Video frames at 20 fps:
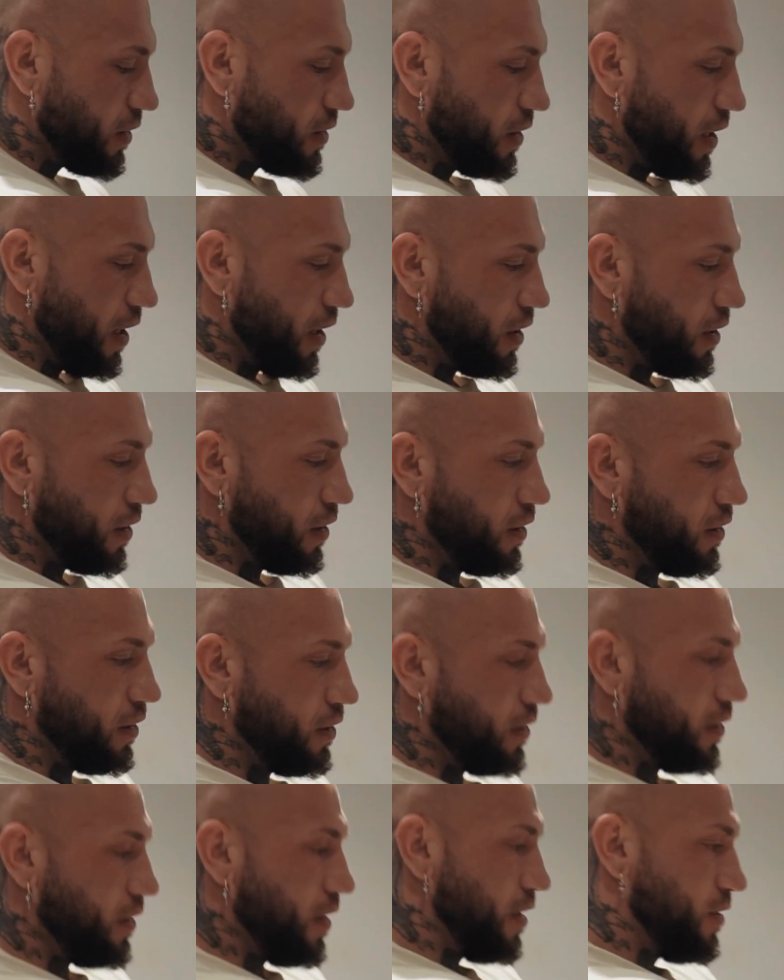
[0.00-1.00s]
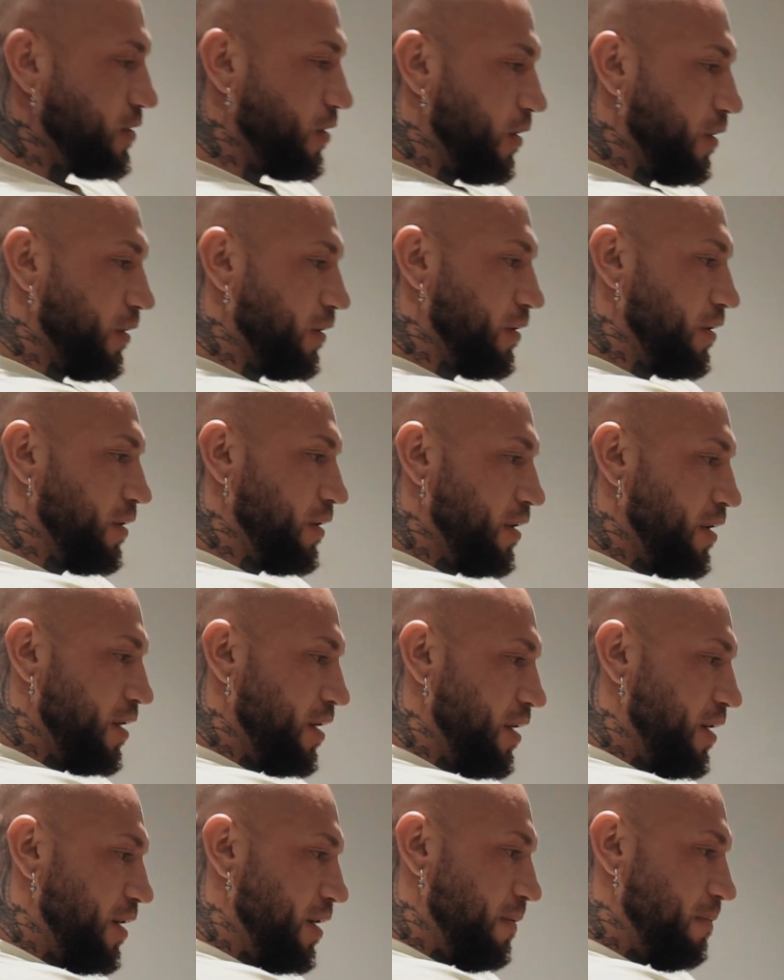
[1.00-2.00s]
see, it's all
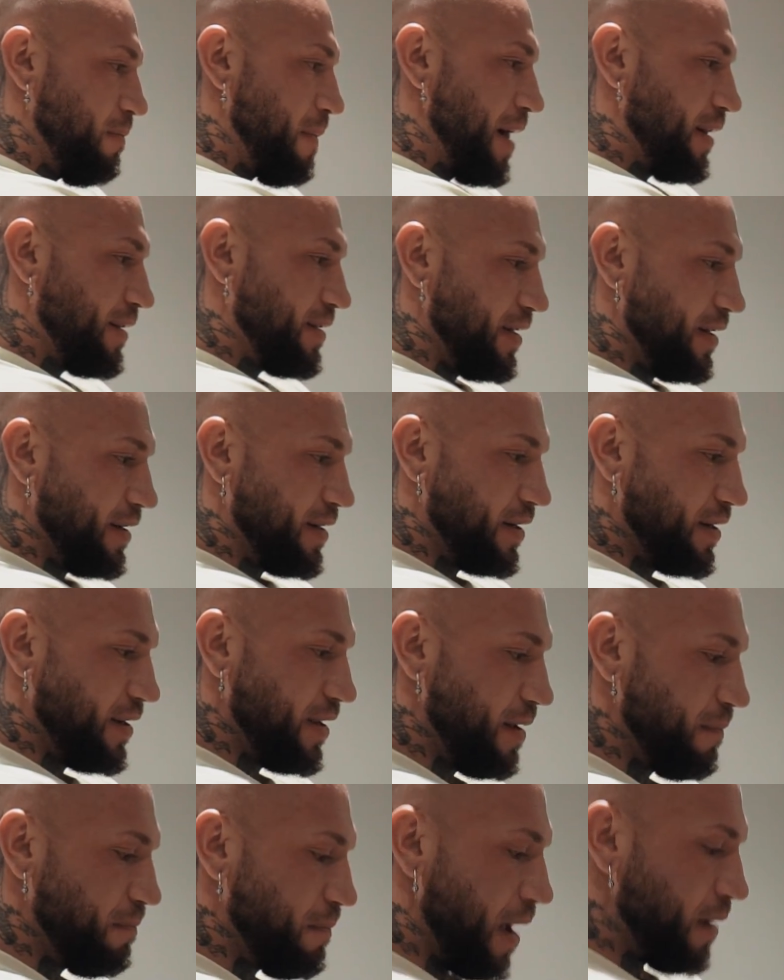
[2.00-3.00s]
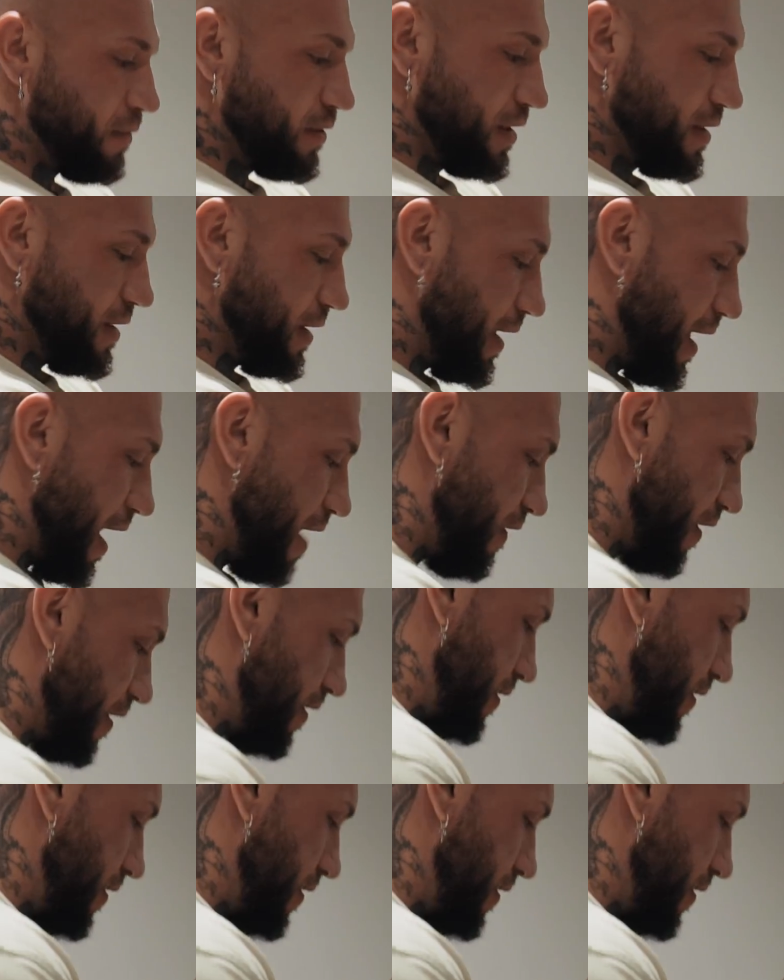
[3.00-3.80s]
melted and mounted together.